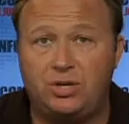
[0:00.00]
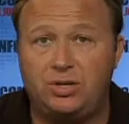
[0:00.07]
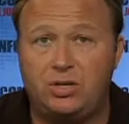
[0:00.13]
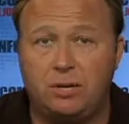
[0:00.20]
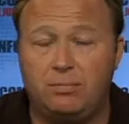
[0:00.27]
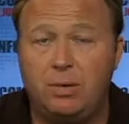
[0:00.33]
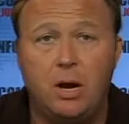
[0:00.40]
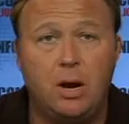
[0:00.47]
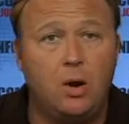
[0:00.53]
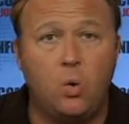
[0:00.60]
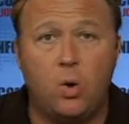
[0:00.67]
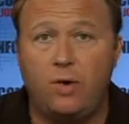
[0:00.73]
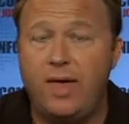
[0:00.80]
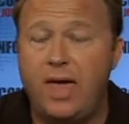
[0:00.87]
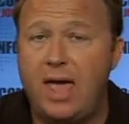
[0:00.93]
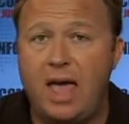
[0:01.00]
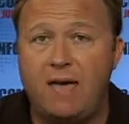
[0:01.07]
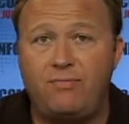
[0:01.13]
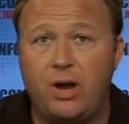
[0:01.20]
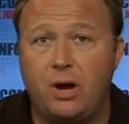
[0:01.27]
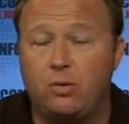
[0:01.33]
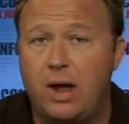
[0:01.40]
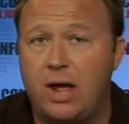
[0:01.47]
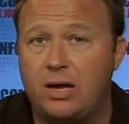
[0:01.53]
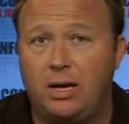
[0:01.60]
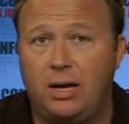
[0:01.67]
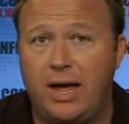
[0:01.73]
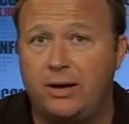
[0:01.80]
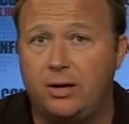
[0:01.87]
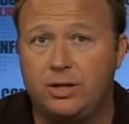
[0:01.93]
the system where they have their
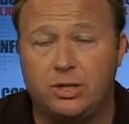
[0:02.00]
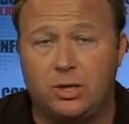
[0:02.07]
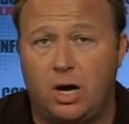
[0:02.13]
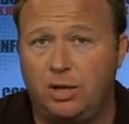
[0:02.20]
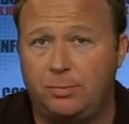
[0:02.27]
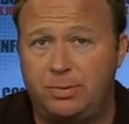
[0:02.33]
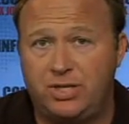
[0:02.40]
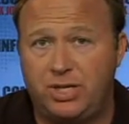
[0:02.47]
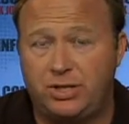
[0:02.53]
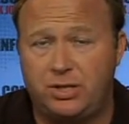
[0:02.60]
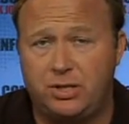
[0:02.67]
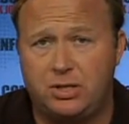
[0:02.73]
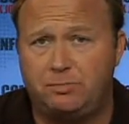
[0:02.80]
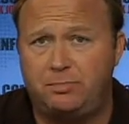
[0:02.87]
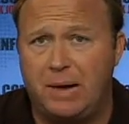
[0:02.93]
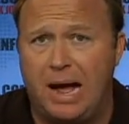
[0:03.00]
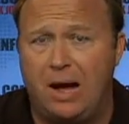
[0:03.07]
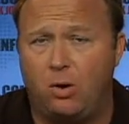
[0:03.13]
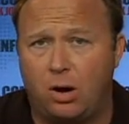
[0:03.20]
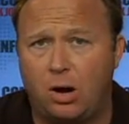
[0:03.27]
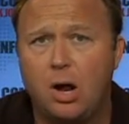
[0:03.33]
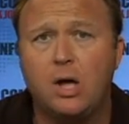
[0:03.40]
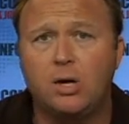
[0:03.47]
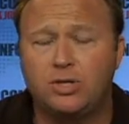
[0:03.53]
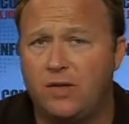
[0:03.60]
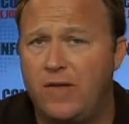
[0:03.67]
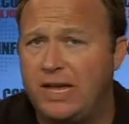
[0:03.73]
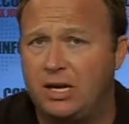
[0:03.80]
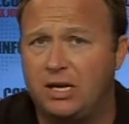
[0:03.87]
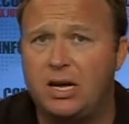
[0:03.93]
regulators in all the positions of power
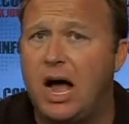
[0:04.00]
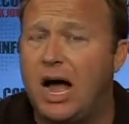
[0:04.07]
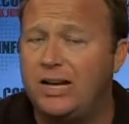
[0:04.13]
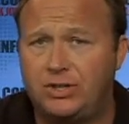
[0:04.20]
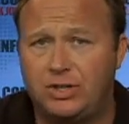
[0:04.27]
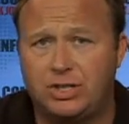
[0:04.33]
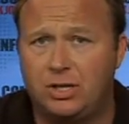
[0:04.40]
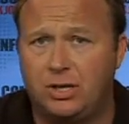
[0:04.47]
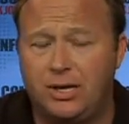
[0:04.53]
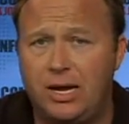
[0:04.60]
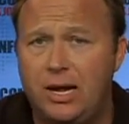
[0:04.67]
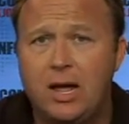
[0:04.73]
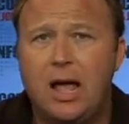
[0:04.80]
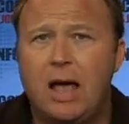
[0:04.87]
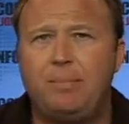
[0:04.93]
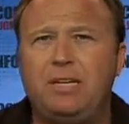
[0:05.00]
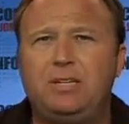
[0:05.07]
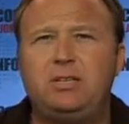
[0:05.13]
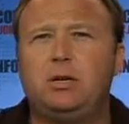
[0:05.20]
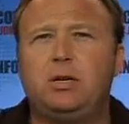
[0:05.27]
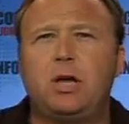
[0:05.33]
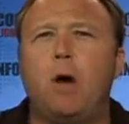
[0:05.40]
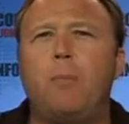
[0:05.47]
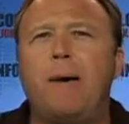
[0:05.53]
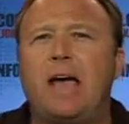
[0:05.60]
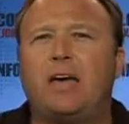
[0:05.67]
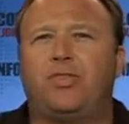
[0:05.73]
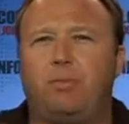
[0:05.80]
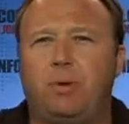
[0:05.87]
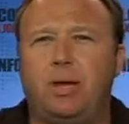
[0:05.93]
so they could consciously, I mean,
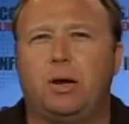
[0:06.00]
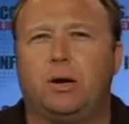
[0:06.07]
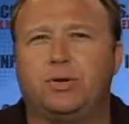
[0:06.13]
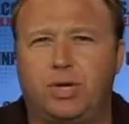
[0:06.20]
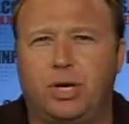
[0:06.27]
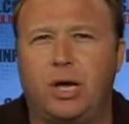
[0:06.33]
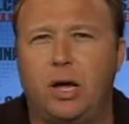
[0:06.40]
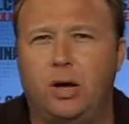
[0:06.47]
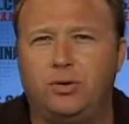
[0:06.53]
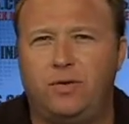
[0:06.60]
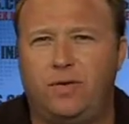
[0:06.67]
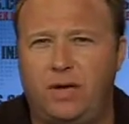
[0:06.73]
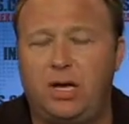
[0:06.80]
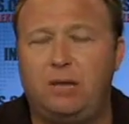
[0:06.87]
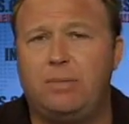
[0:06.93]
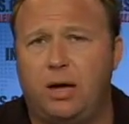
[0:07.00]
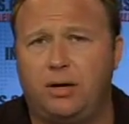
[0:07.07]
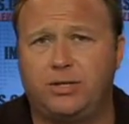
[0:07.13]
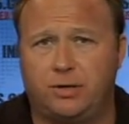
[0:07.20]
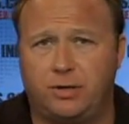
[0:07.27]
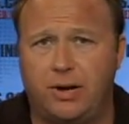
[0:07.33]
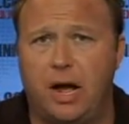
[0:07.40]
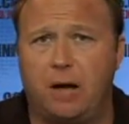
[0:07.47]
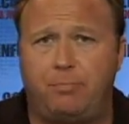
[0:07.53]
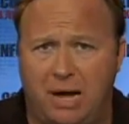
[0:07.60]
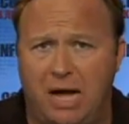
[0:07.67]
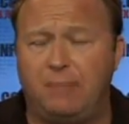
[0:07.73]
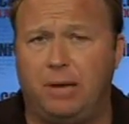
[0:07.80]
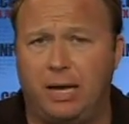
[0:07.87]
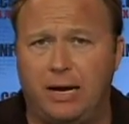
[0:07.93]
go back 3 years ago to the emails that are
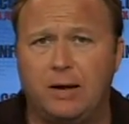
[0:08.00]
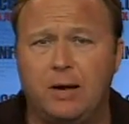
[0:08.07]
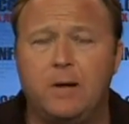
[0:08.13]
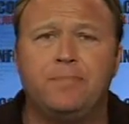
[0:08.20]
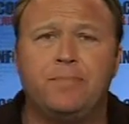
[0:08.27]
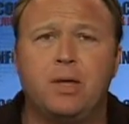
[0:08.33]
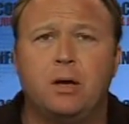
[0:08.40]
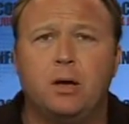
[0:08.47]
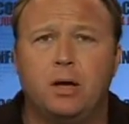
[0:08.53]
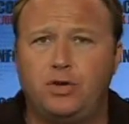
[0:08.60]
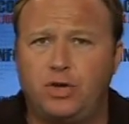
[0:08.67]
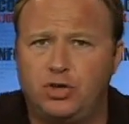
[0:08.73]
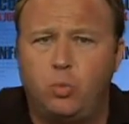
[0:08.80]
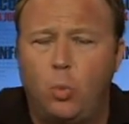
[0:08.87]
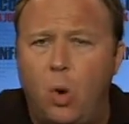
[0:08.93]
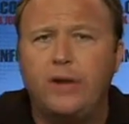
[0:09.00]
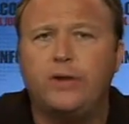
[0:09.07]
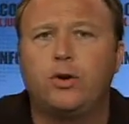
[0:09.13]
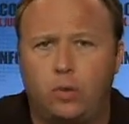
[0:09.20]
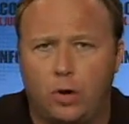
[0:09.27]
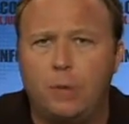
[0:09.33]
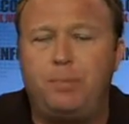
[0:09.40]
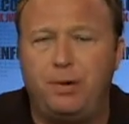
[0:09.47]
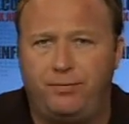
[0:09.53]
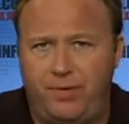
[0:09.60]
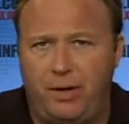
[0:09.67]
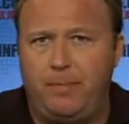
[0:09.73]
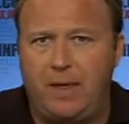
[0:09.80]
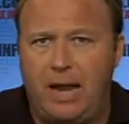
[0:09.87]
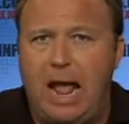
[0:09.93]
now public. Just one group
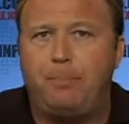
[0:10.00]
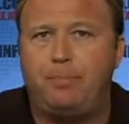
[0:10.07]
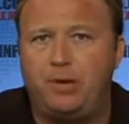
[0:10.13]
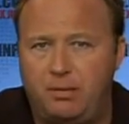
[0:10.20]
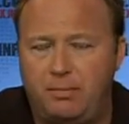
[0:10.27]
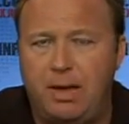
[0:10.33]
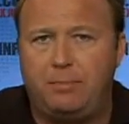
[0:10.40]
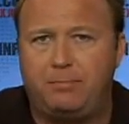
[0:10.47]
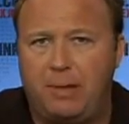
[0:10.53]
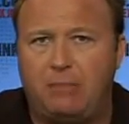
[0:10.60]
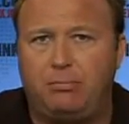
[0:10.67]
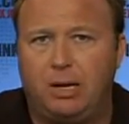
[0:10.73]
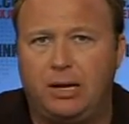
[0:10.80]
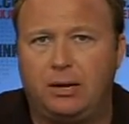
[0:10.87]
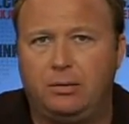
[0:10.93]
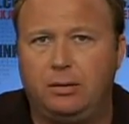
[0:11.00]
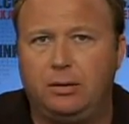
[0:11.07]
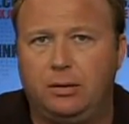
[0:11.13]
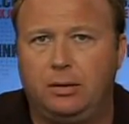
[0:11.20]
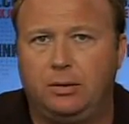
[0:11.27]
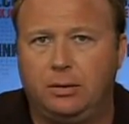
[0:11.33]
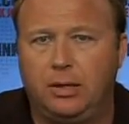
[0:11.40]
of them that happened to make public,